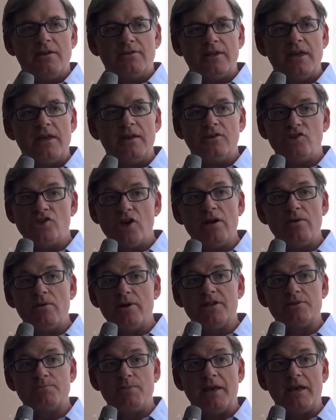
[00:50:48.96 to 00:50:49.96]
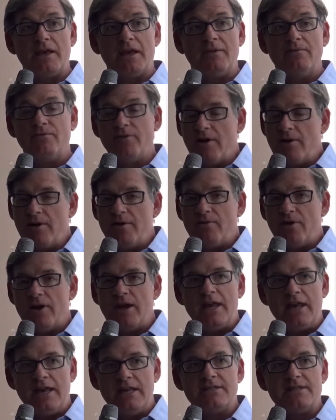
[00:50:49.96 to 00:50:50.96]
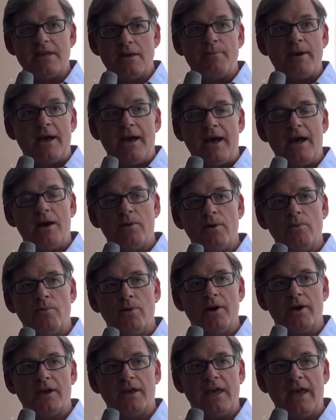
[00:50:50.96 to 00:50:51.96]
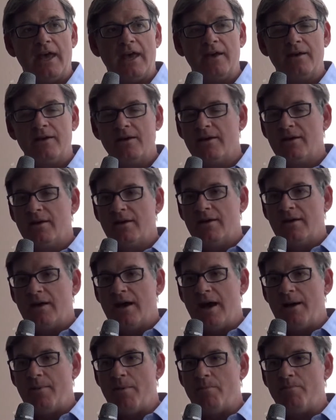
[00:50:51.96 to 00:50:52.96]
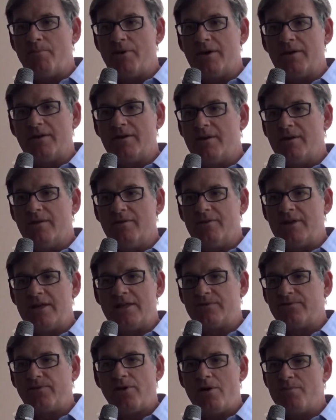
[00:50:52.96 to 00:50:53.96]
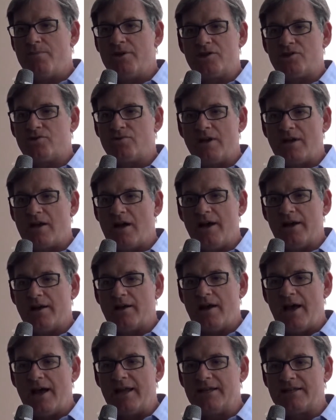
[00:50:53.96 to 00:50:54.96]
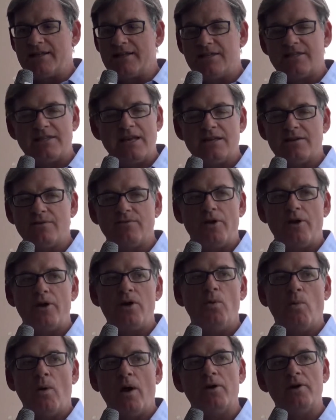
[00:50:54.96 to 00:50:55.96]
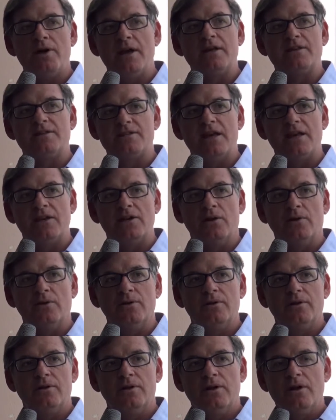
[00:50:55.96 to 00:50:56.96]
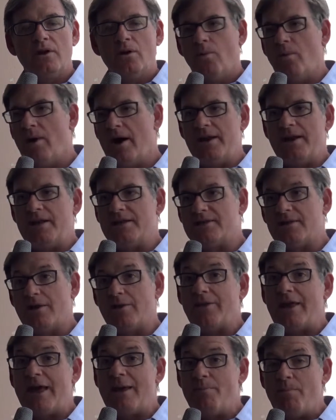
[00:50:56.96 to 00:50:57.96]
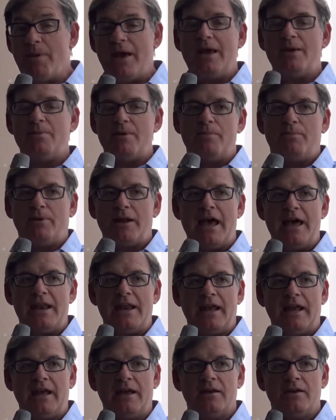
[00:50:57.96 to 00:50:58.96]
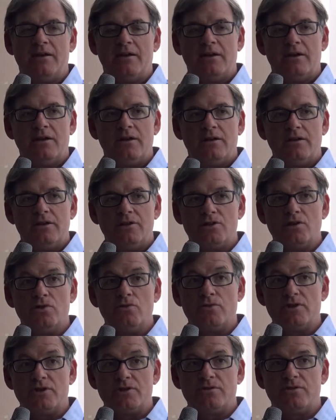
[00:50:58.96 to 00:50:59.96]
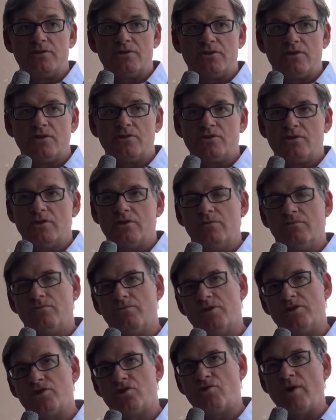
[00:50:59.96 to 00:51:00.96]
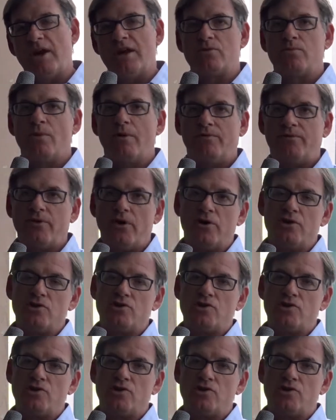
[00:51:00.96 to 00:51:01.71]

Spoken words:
they generally speaking, very, very easy about how we work here. But these foreign ministry guidelines send a very worrying signal. One is that they may be planning to restrict what foreign